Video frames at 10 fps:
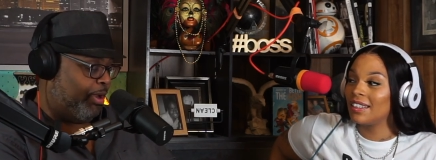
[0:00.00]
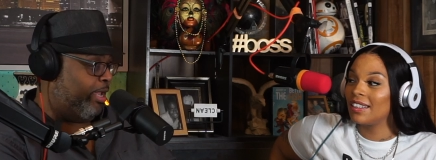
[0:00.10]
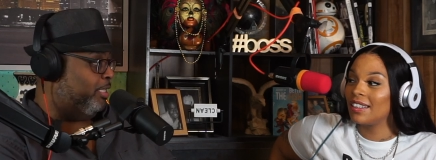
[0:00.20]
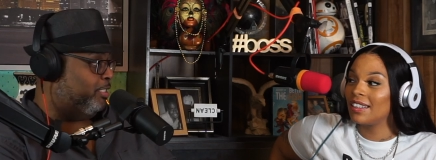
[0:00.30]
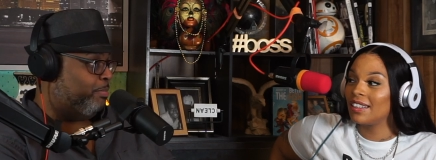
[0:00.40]

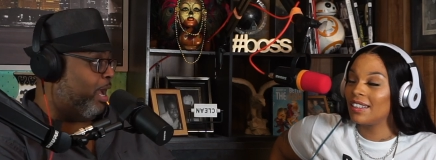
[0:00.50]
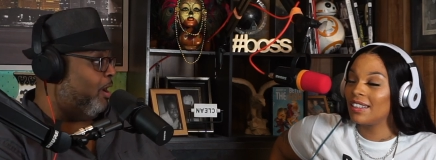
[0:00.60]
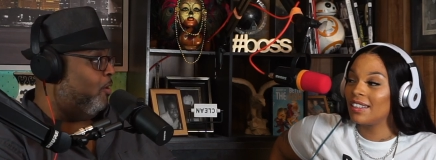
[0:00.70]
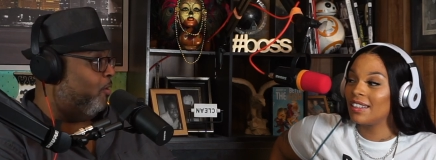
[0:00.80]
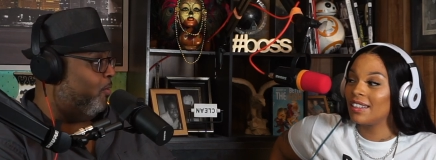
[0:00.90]
Speaker 1: friends
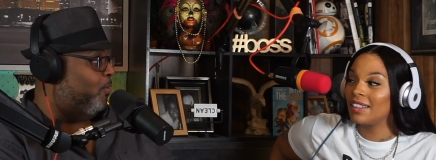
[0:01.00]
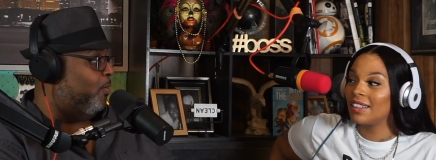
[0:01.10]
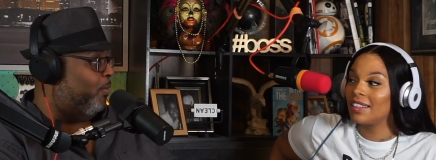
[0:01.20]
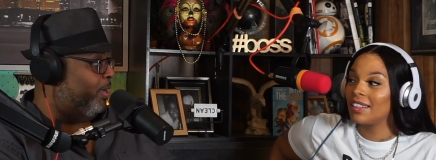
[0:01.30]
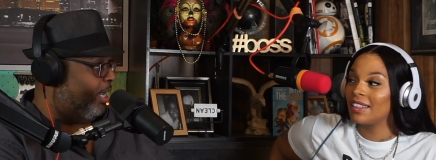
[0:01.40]
my
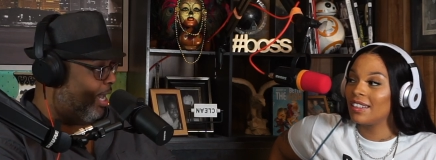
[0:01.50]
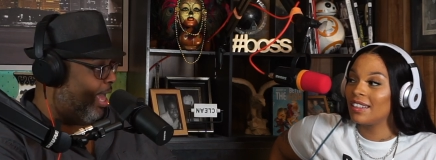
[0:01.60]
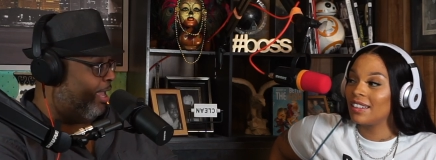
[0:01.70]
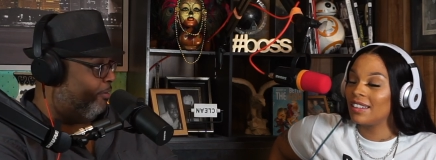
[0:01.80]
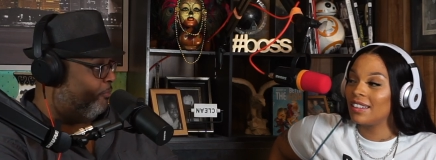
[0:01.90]
whole
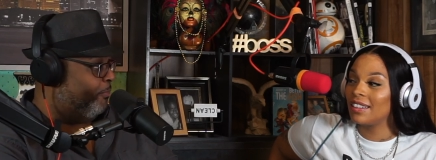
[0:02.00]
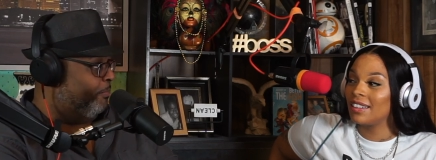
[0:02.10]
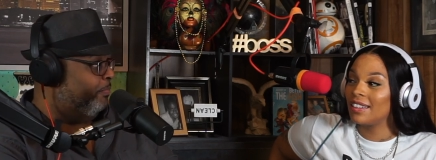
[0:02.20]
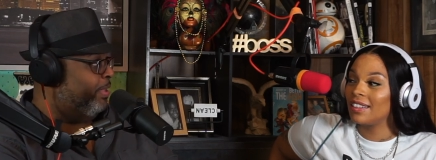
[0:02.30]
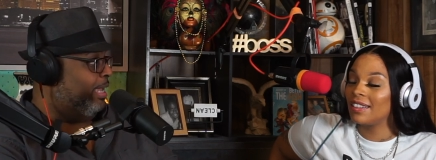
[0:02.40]
life,
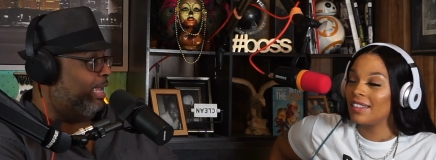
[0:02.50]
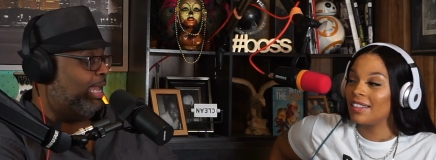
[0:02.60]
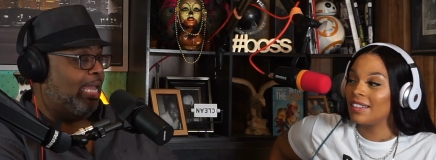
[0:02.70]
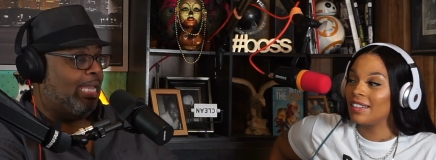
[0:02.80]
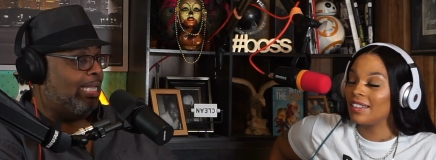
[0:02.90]

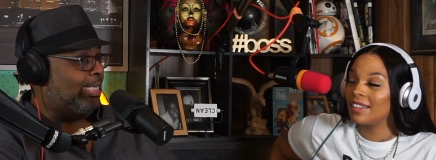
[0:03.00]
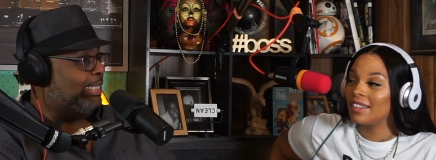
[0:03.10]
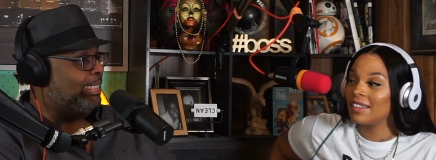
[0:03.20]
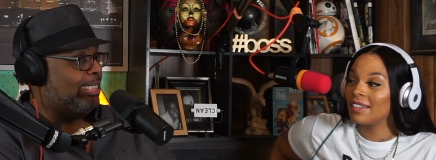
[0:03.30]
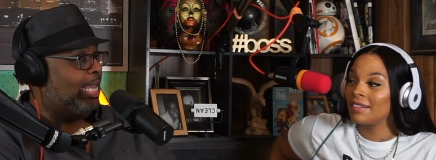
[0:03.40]

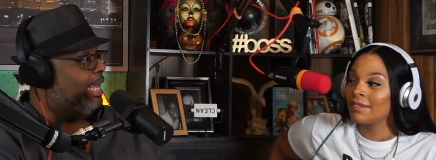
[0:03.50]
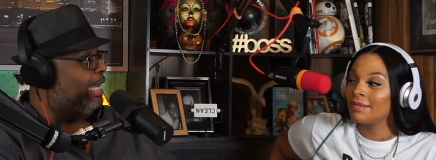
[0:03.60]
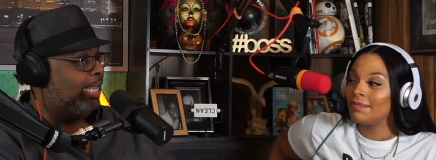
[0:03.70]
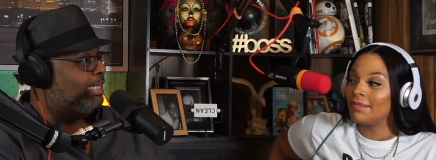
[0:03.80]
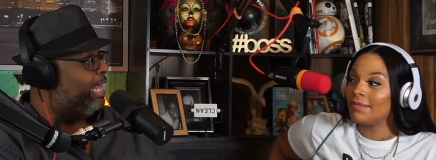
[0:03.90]
and yeah, it
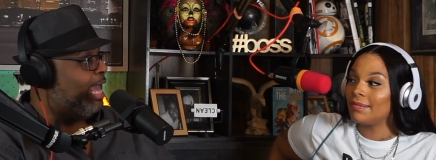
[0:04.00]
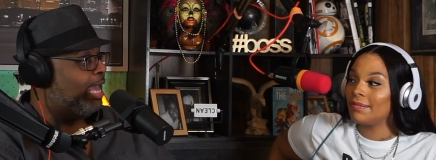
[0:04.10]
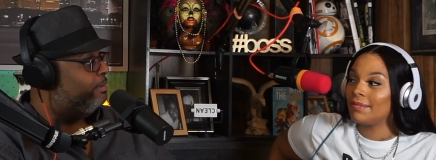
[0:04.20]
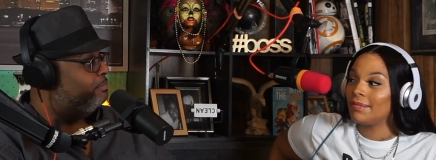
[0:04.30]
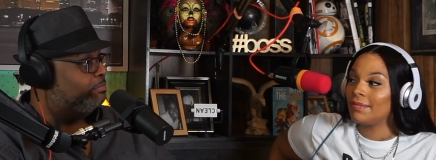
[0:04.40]
ain't
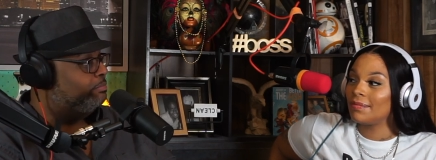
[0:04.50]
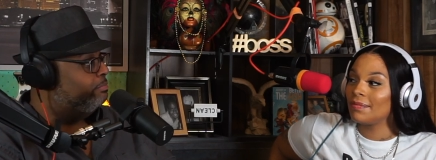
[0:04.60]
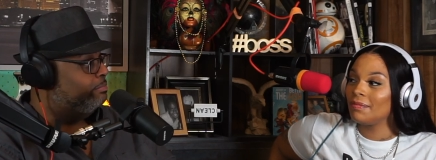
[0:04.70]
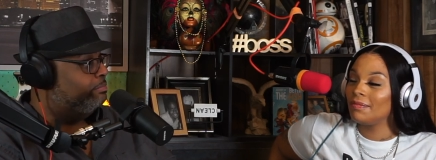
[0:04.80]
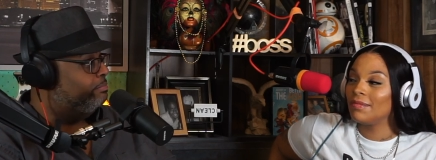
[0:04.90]
that.
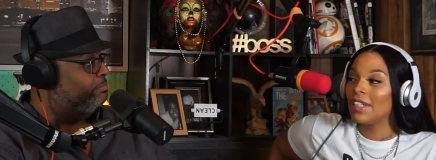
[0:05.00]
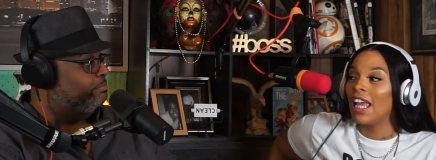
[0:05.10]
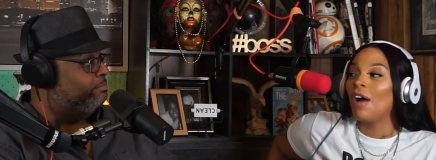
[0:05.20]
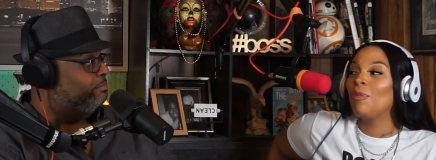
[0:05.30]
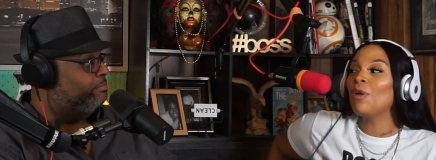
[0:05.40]

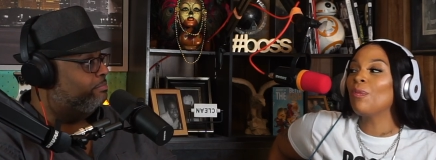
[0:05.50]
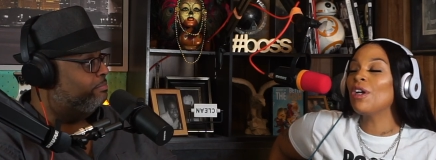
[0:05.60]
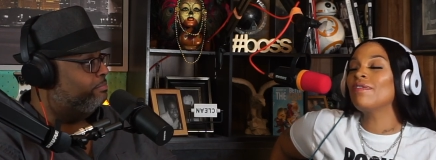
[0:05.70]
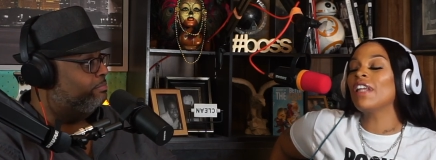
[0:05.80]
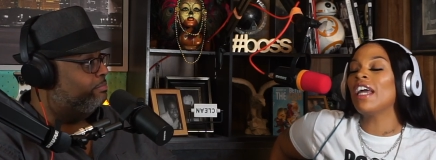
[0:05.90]
Speaker 2: What
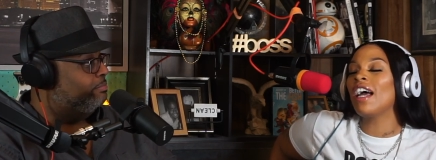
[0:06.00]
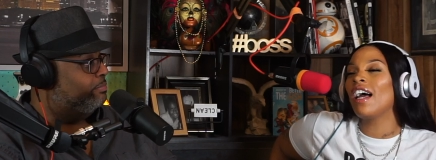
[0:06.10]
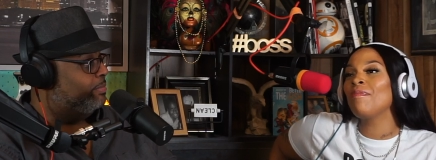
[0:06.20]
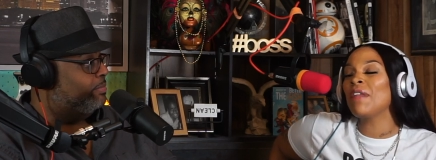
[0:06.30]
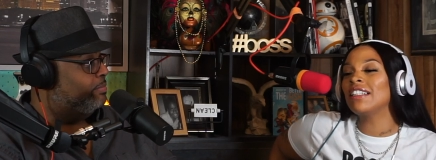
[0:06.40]
if they,
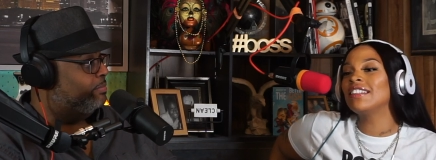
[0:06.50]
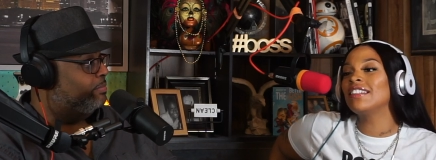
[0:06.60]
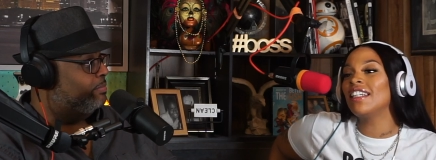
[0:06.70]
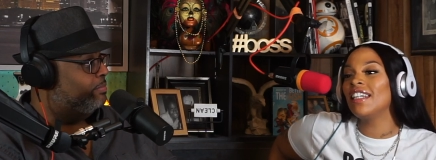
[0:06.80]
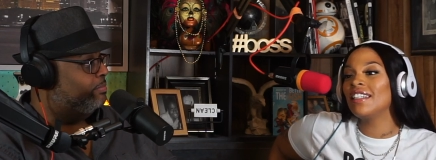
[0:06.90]
I'm not
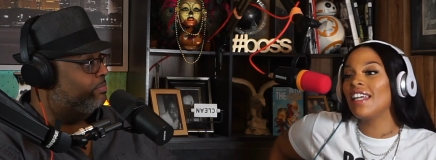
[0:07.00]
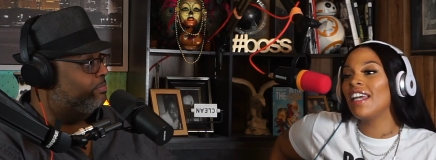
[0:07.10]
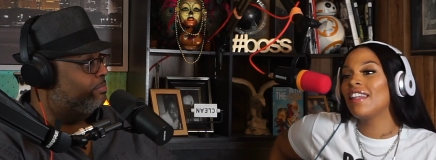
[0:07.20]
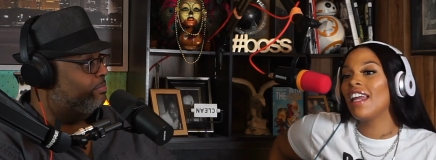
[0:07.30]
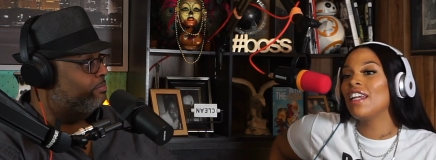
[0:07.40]
saying
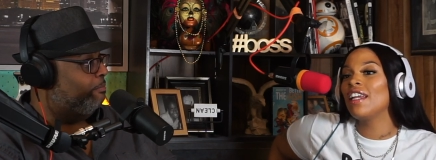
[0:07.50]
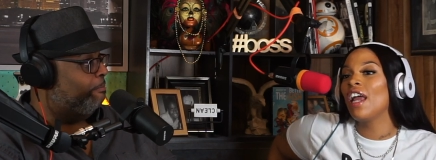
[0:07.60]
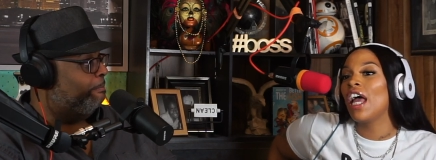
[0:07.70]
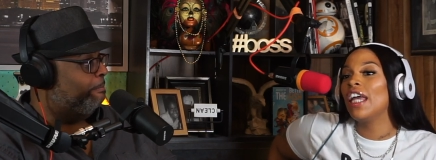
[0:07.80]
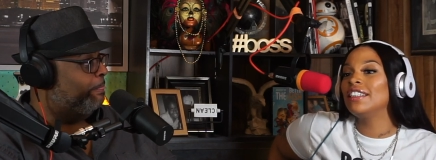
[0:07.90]
that they
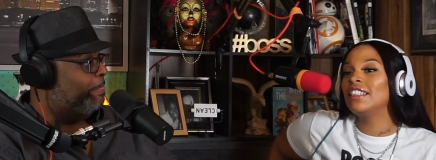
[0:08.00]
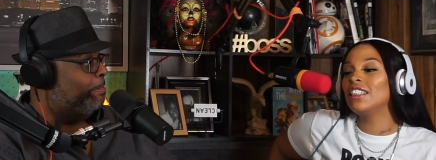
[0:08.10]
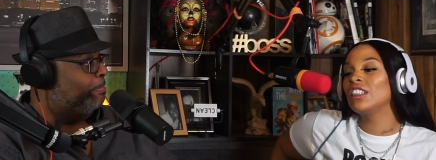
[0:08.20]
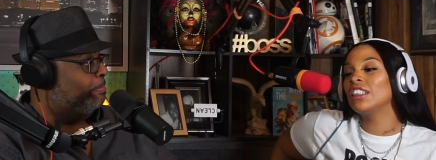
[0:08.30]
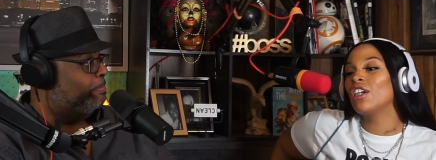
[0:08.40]

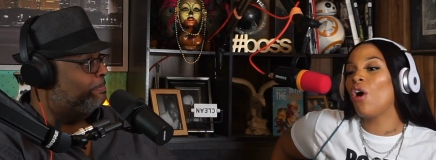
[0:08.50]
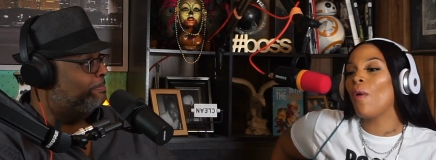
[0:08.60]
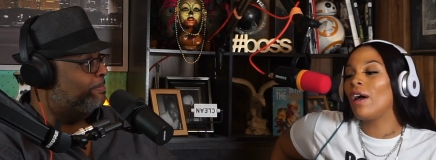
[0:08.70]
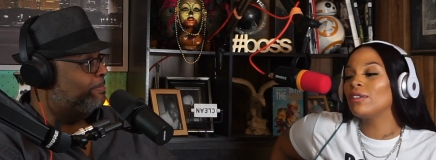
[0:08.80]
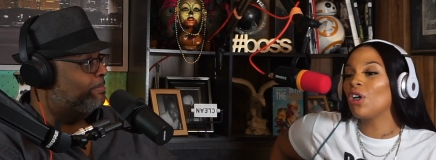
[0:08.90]
intentionally go
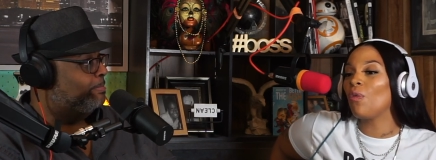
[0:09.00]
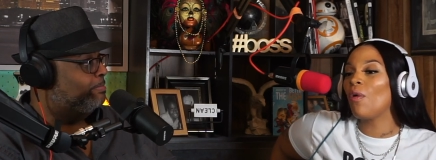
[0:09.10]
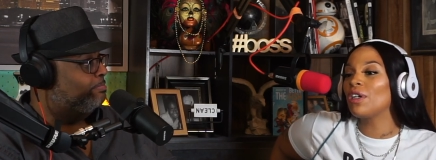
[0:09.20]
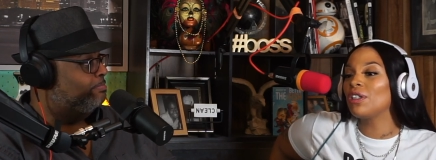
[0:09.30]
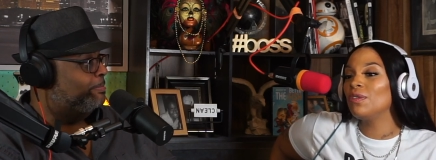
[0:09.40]
out to
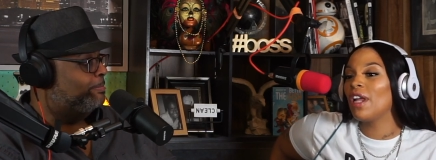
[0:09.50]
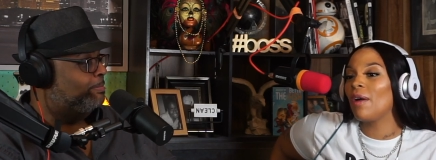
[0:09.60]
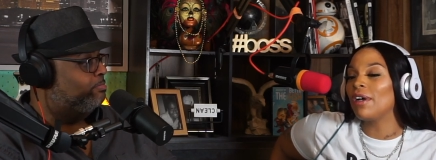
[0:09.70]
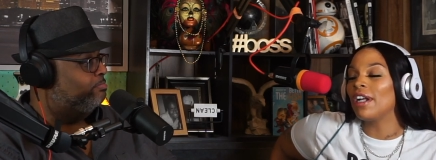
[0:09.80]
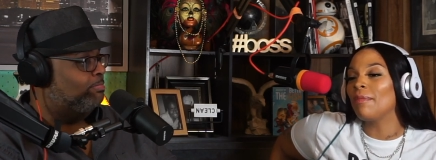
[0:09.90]
want to do that
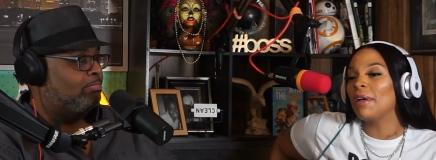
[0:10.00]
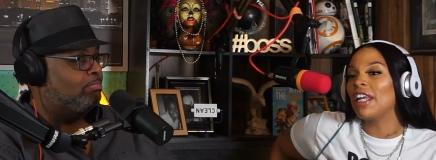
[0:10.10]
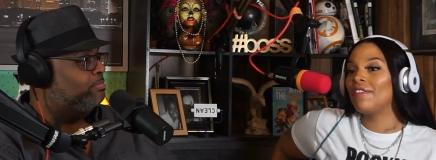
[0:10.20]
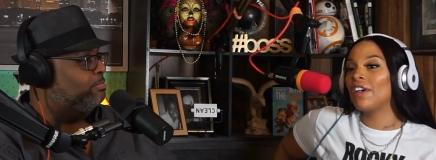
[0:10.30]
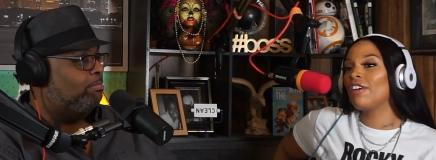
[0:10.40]
with it, but
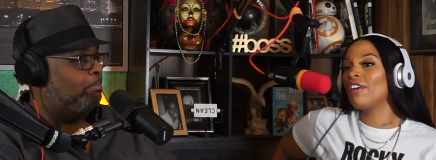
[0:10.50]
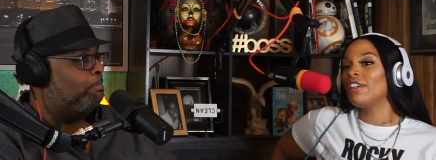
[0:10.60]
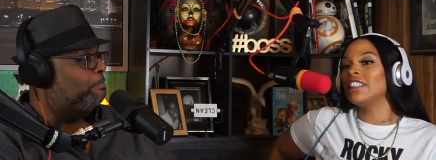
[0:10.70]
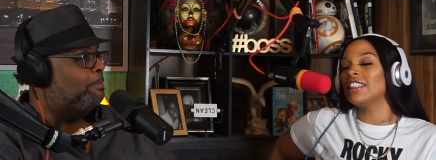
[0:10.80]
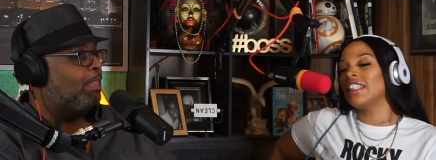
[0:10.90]
if a
Speaker 1: girl
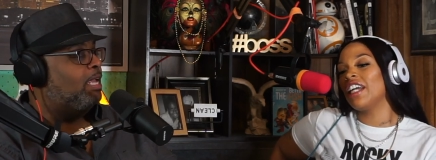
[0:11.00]
Speaker 2: just